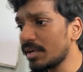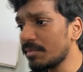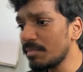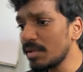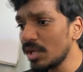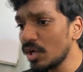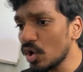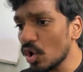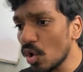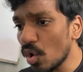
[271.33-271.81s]

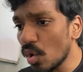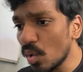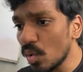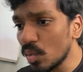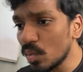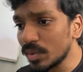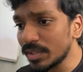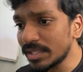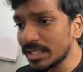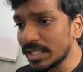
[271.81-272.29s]
me go
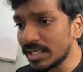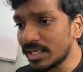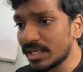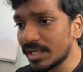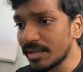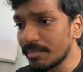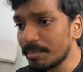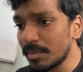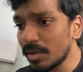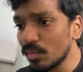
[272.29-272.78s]
with the
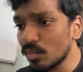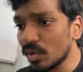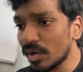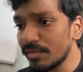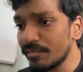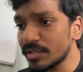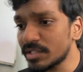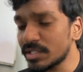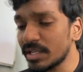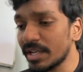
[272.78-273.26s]

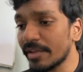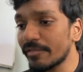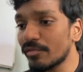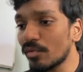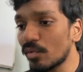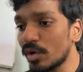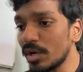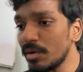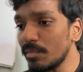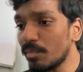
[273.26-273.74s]
tp1 which is like
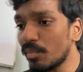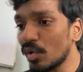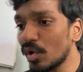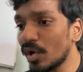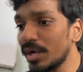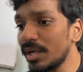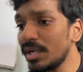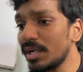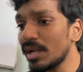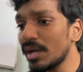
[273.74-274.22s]

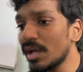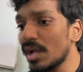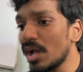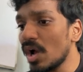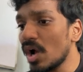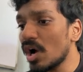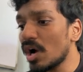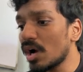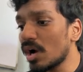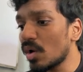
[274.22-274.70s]

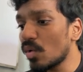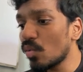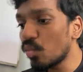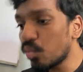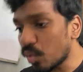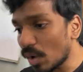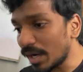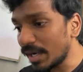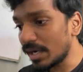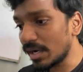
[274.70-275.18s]

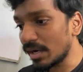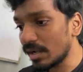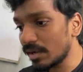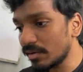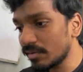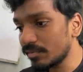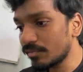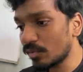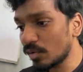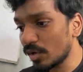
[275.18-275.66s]
14.1
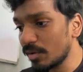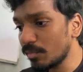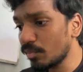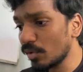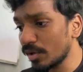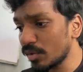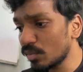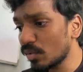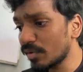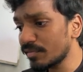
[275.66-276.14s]

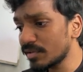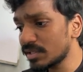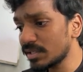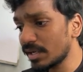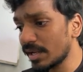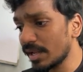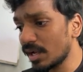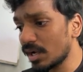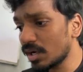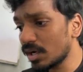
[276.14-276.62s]
14.1 which is
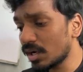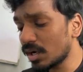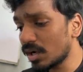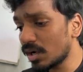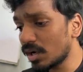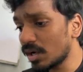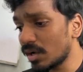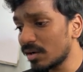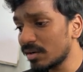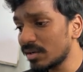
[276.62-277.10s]
like a uh,